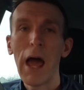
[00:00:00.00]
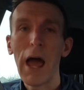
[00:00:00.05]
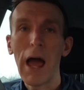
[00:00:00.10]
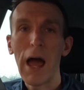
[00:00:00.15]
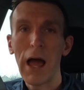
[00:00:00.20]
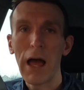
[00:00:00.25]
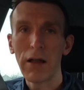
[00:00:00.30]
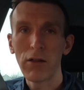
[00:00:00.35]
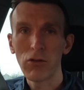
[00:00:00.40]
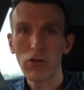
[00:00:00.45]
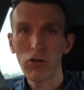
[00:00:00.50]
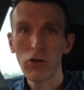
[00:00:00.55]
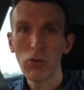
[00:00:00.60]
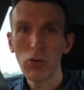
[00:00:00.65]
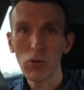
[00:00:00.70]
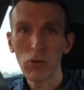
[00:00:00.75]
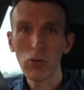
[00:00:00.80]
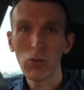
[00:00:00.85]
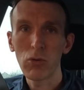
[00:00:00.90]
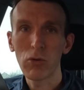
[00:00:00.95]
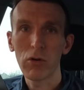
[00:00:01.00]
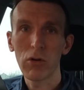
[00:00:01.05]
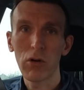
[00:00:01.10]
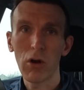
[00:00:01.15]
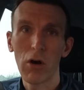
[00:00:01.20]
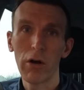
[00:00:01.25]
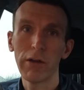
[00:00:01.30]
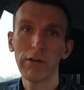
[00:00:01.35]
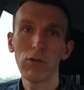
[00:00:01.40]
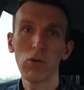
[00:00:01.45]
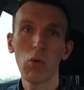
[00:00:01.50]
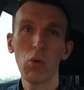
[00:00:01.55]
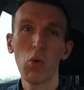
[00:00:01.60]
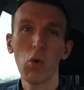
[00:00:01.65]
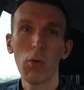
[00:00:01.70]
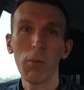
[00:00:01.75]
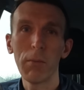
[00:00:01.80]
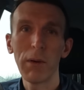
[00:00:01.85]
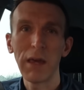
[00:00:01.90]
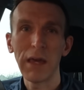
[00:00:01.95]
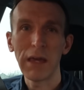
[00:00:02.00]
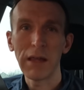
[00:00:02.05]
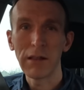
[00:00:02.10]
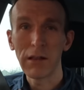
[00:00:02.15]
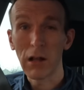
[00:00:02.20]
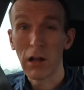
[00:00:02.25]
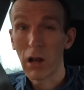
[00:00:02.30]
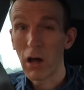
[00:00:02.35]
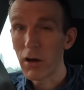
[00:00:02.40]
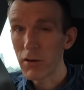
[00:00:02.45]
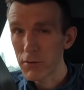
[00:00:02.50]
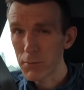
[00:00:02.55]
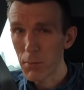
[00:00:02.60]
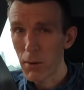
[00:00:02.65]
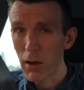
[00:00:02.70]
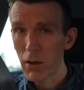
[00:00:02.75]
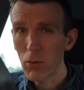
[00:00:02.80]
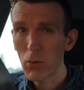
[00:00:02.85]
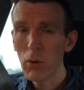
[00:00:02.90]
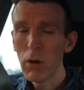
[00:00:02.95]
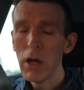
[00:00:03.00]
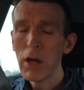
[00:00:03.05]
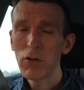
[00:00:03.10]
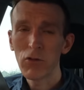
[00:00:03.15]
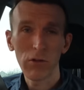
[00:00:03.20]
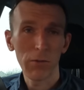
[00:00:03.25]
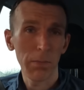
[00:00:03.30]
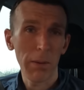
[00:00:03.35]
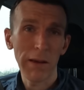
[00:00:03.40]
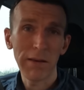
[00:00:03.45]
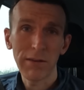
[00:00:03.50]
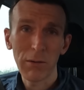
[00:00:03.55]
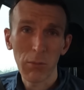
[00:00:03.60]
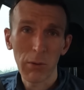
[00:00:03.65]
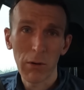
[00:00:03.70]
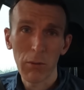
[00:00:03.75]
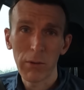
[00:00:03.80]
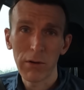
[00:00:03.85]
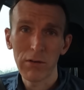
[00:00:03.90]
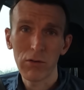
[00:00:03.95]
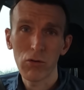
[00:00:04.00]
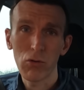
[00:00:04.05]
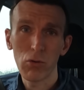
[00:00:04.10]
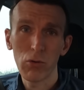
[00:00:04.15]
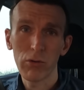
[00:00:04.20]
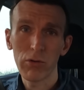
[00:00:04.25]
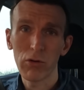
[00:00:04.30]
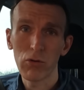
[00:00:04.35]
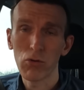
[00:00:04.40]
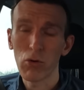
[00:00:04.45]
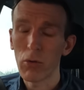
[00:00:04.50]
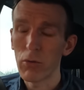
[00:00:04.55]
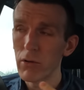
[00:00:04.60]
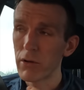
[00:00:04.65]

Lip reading: and two guys caught me in the last mile, just basically when I went into cruise control.